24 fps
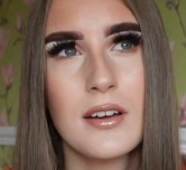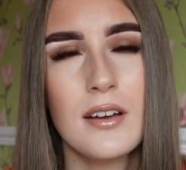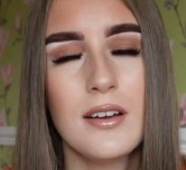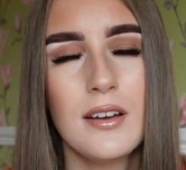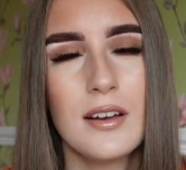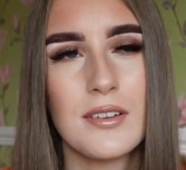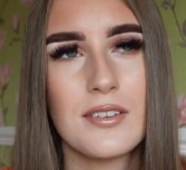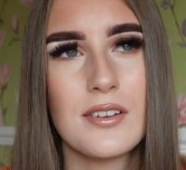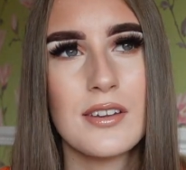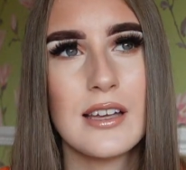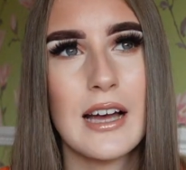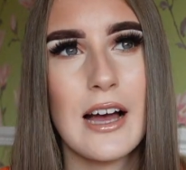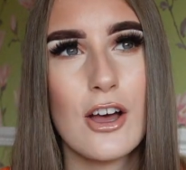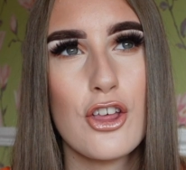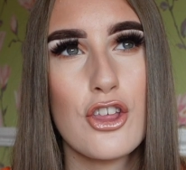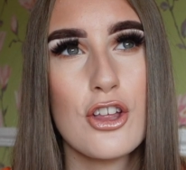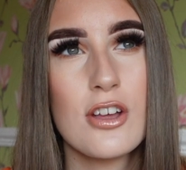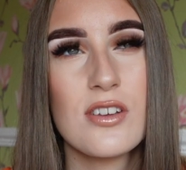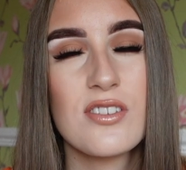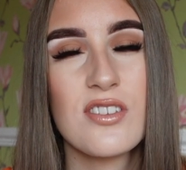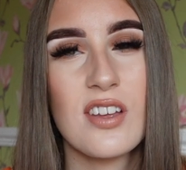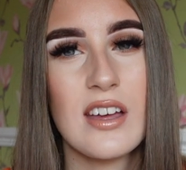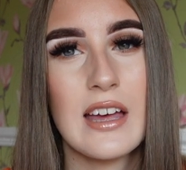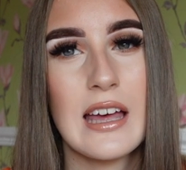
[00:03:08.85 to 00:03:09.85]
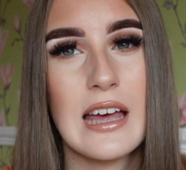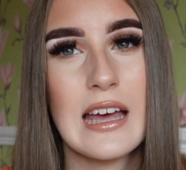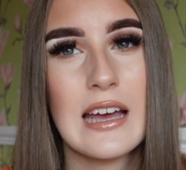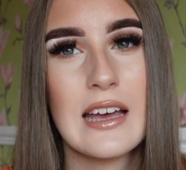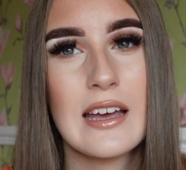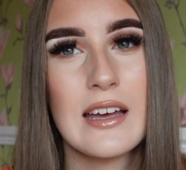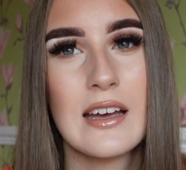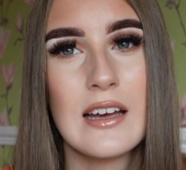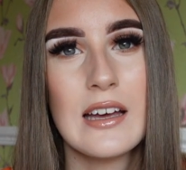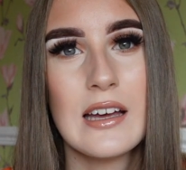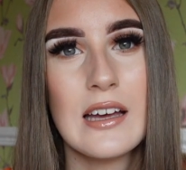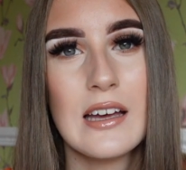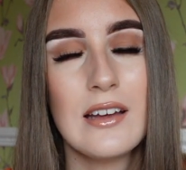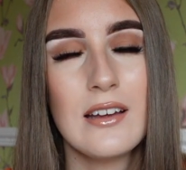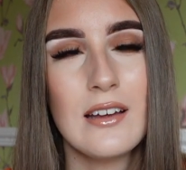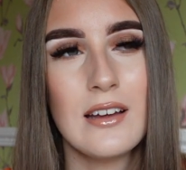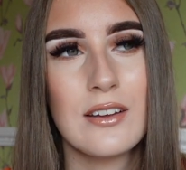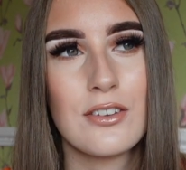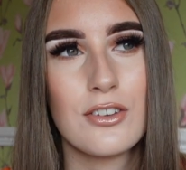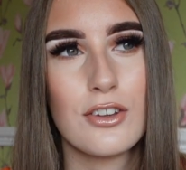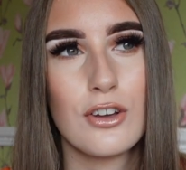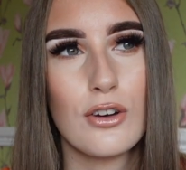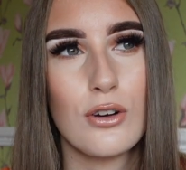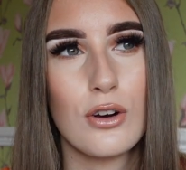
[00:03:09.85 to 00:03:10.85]
it didn't actually take
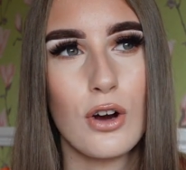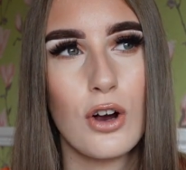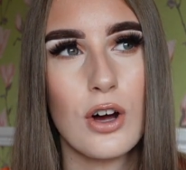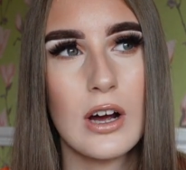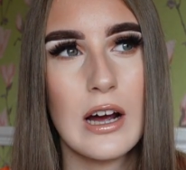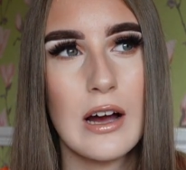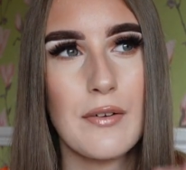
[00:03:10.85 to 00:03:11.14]
too long.